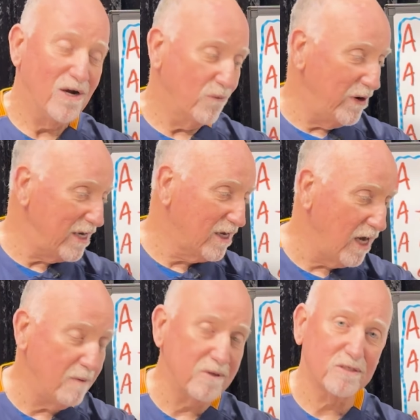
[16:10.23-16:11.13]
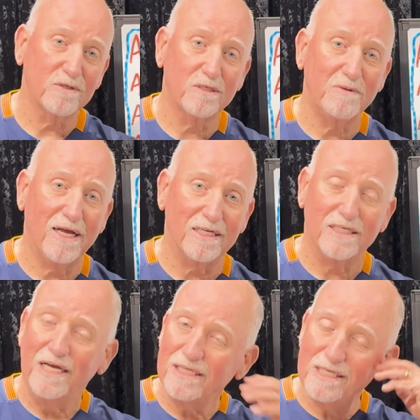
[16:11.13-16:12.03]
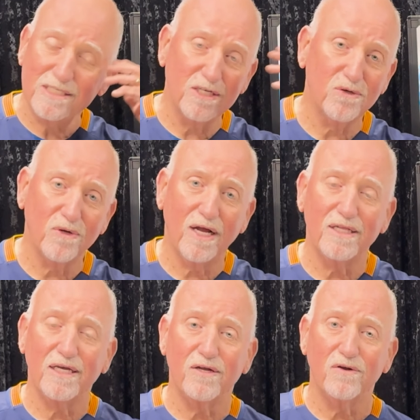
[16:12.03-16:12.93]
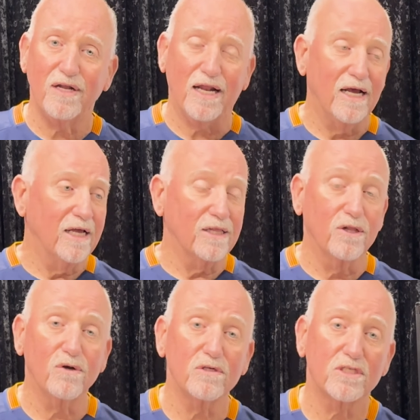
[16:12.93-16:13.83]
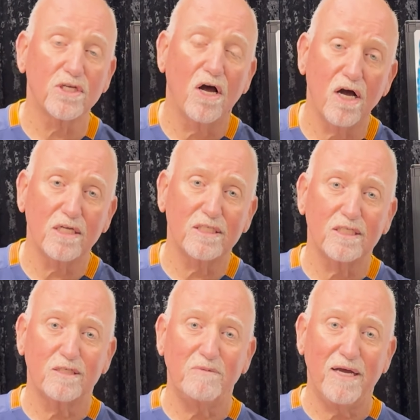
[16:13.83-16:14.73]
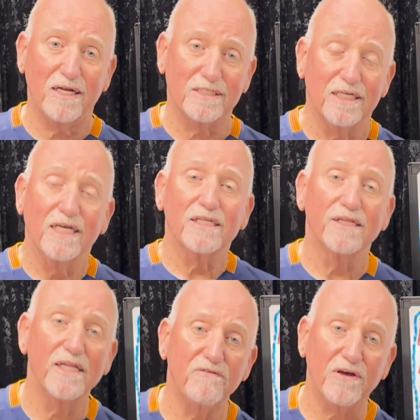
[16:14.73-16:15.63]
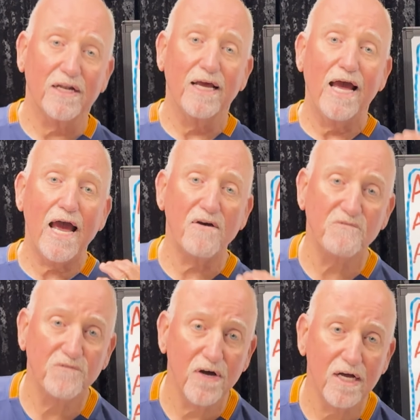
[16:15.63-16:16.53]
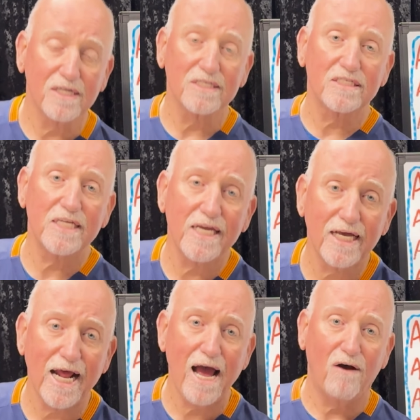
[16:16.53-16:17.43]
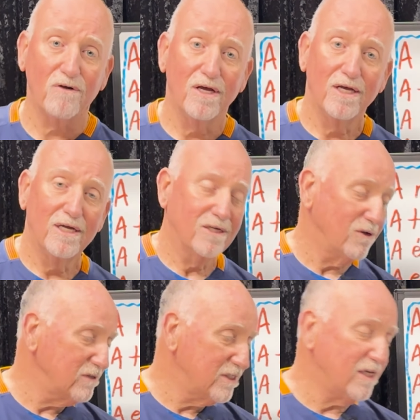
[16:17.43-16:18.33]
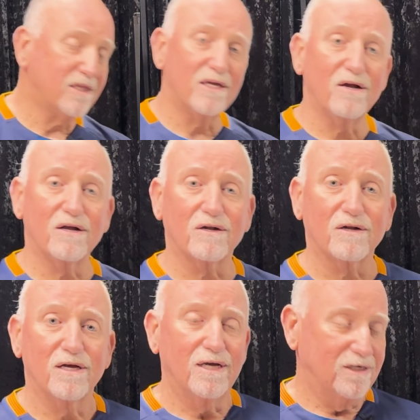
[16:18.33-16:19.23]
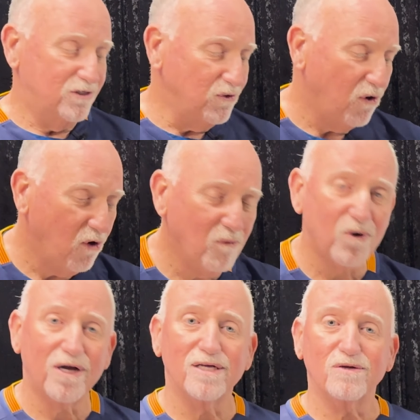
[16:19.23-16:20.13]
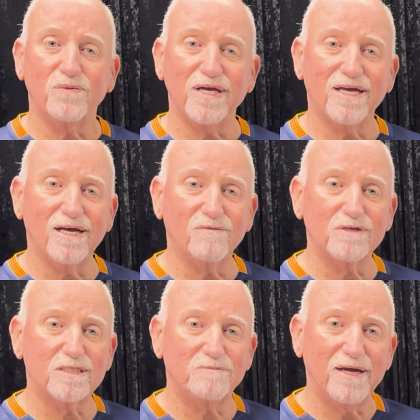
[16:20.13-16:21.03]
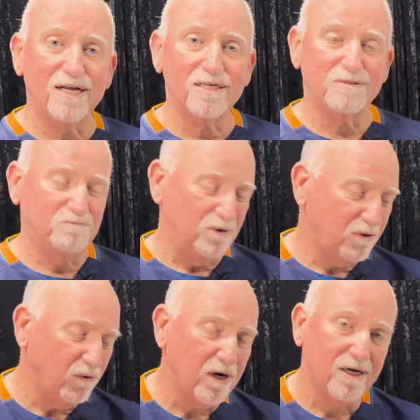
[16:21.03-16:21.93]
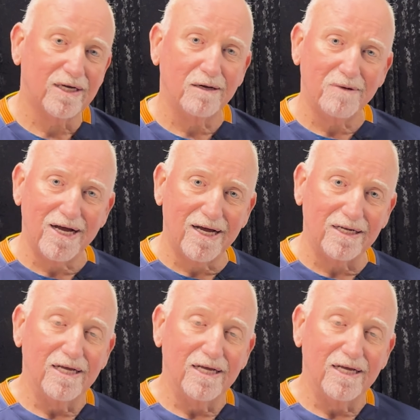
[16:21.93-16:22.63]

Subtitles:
read comics with Spanish, listen to it on the internet, learn songs in Spanish, live it, have fun, seek it out. Don't sit there and do homework on the weekend with Spanish, bookwork. Come on,